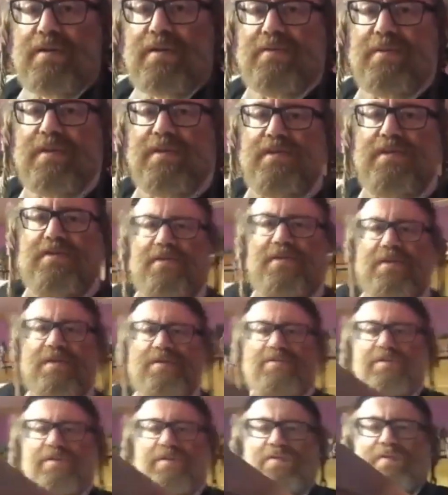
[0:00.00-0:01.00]
Switch to
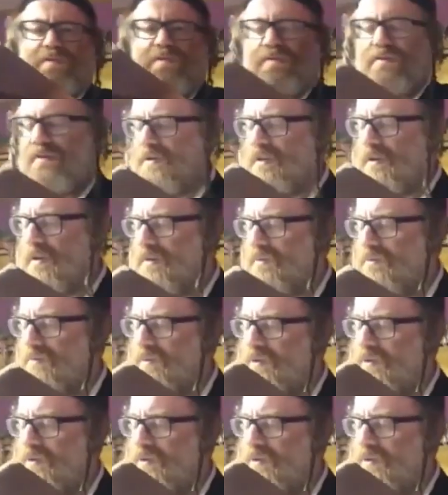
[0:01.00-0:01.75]
this view. Okay,